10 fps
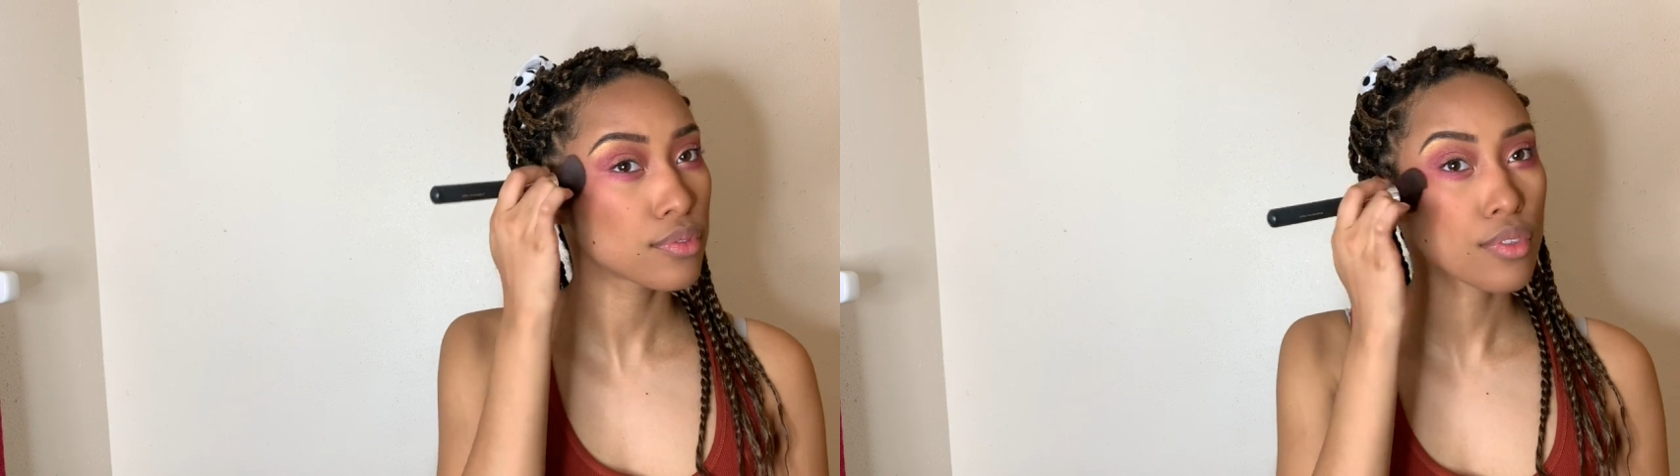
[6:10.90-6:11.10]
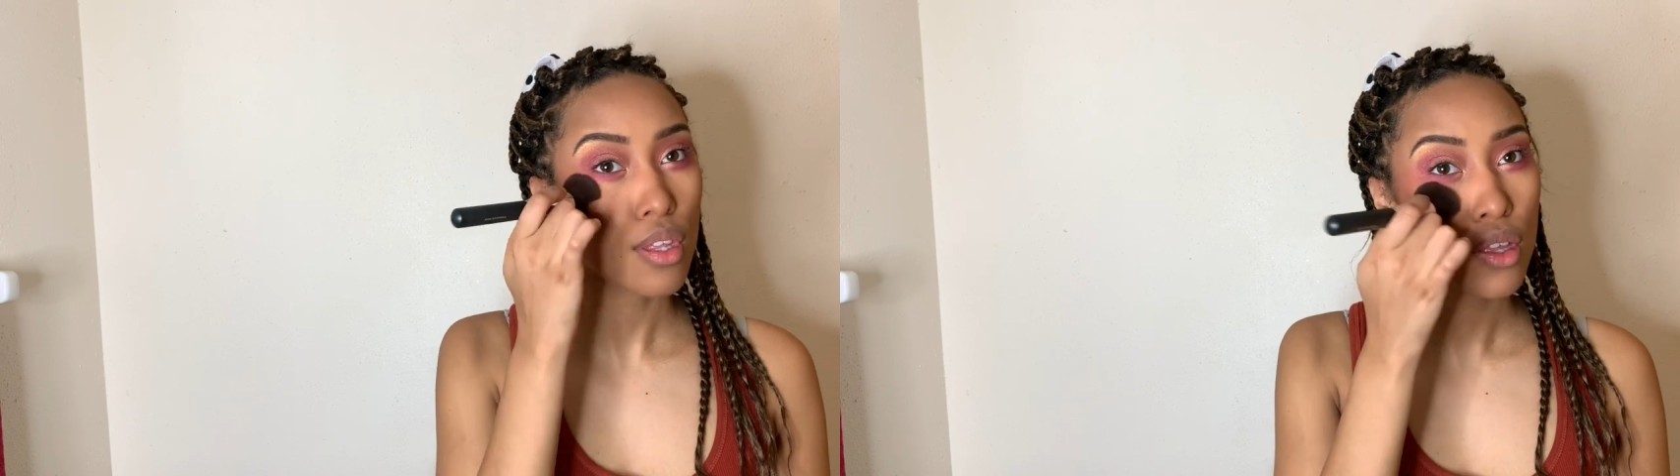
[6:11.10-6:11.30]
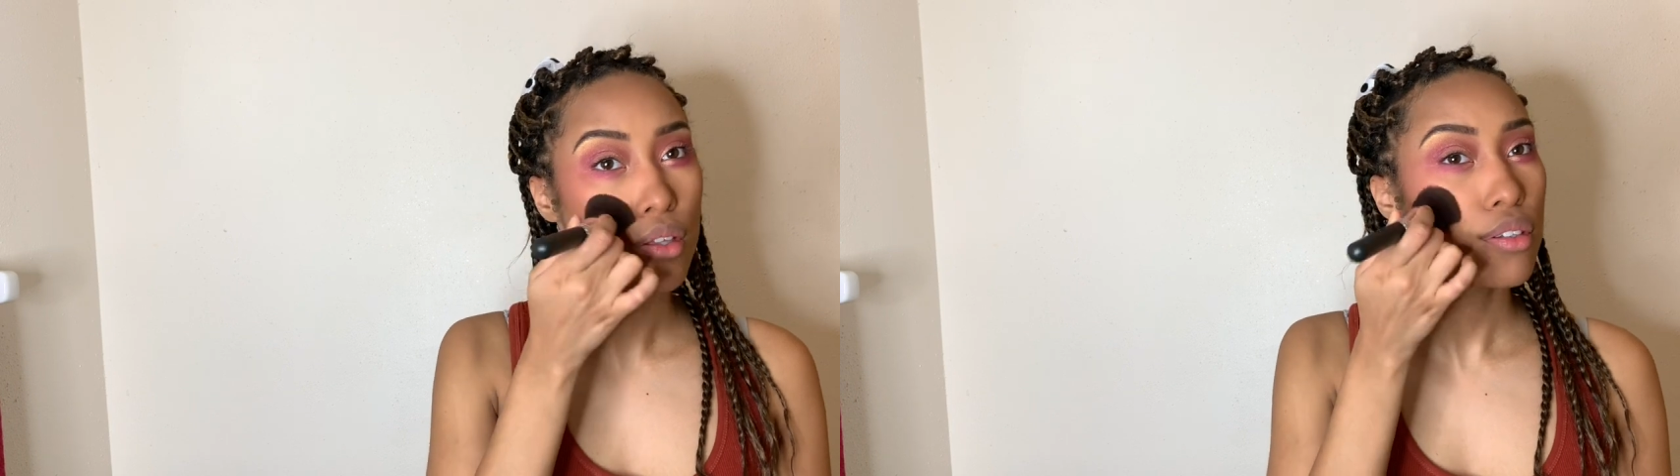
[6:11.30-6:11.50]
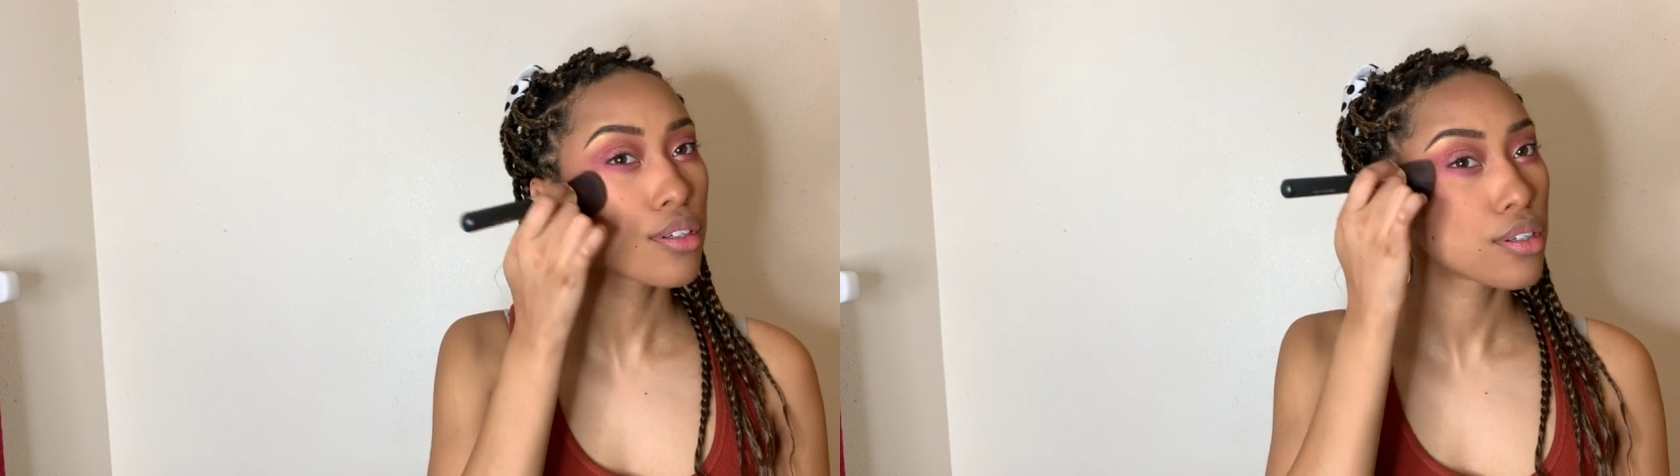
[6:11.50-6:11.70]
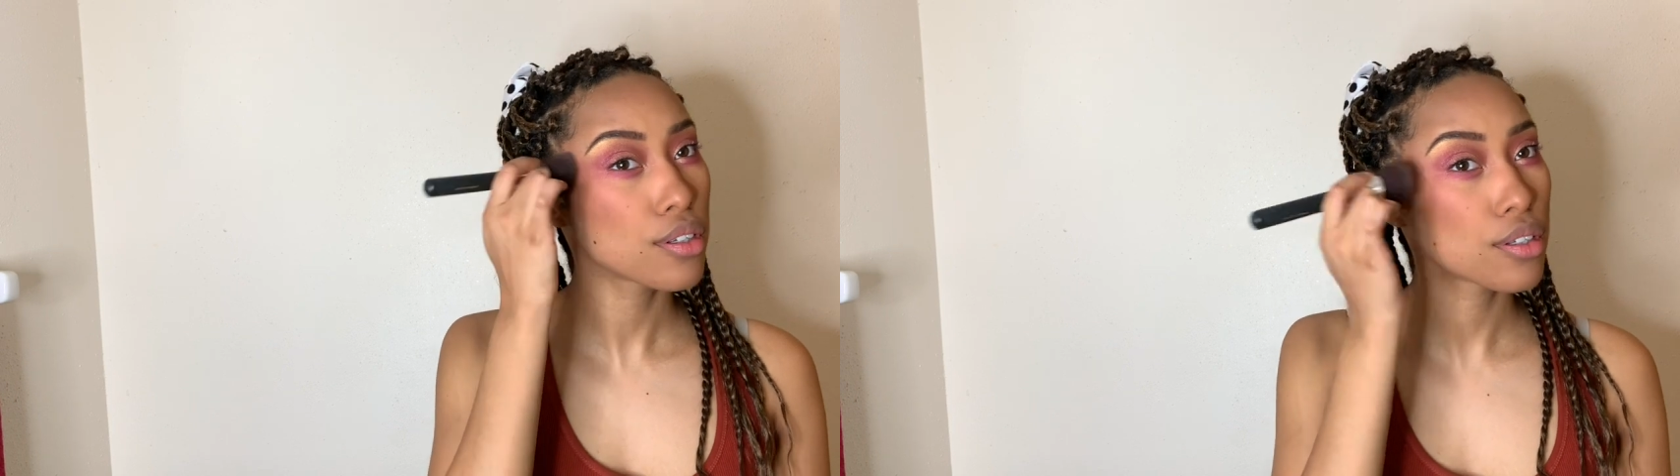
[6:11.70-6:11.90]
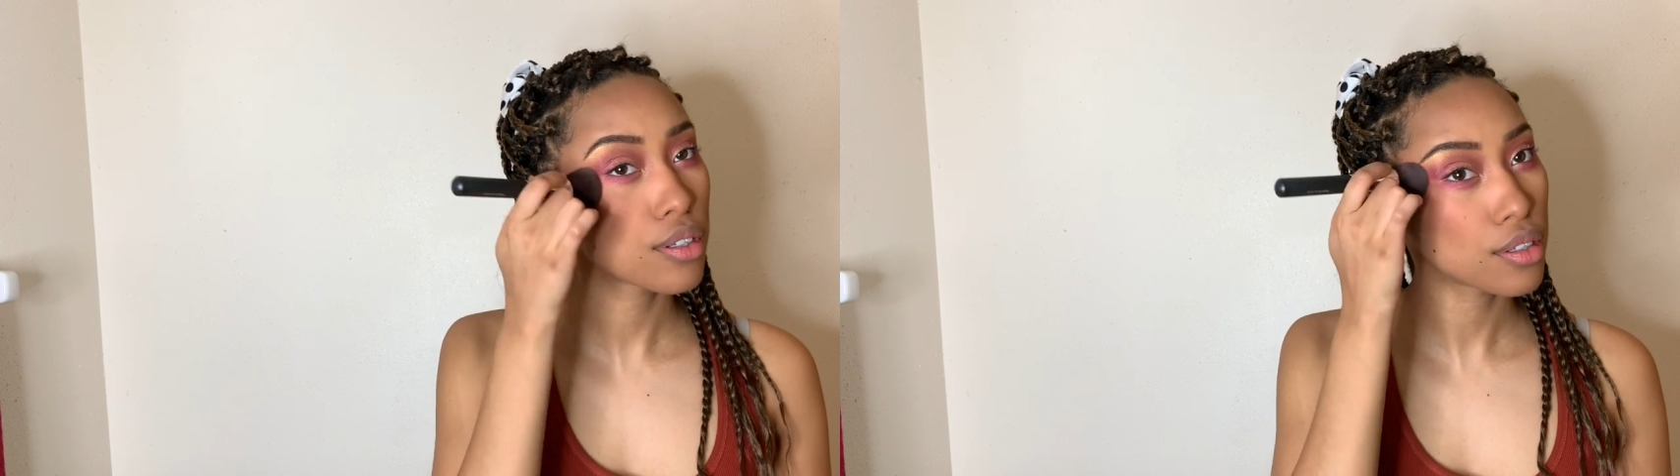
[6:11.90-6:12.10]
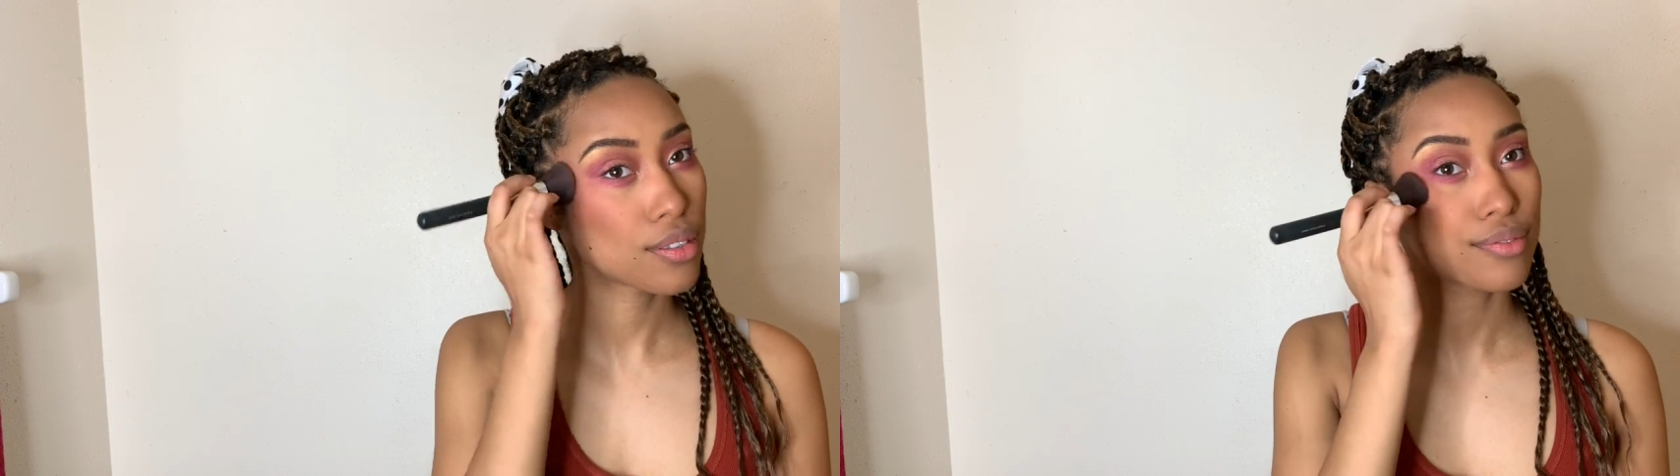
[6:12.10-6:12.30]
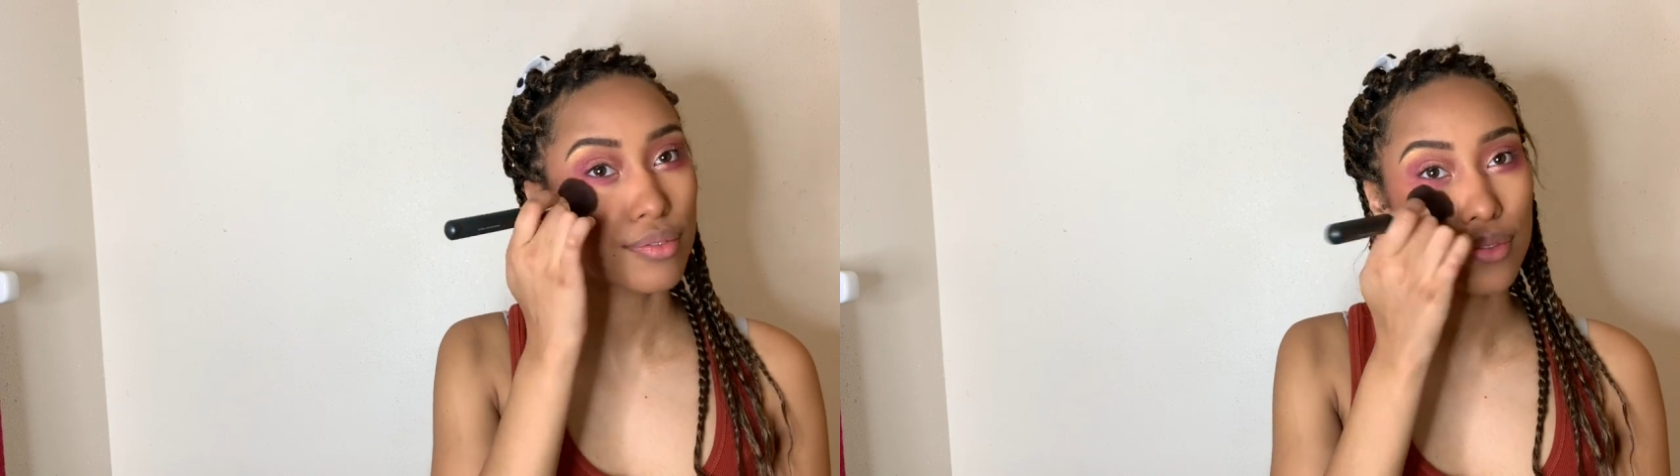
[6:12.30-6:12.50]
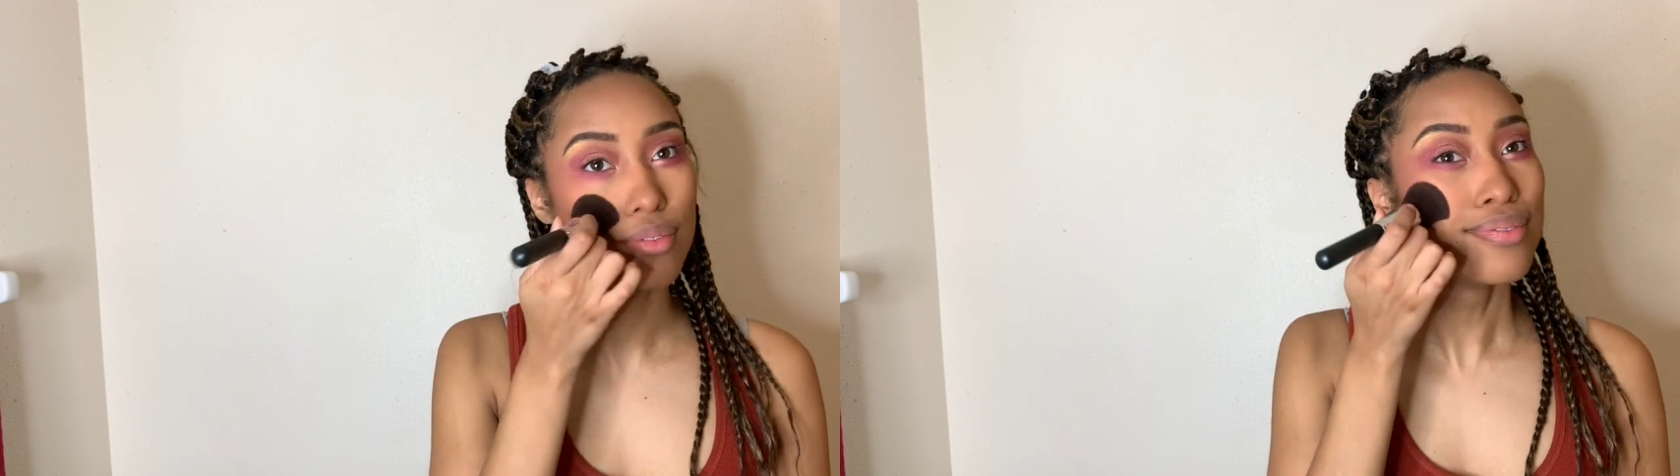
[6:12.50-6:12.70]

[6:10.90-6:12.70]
may as well just add the Saucy Mist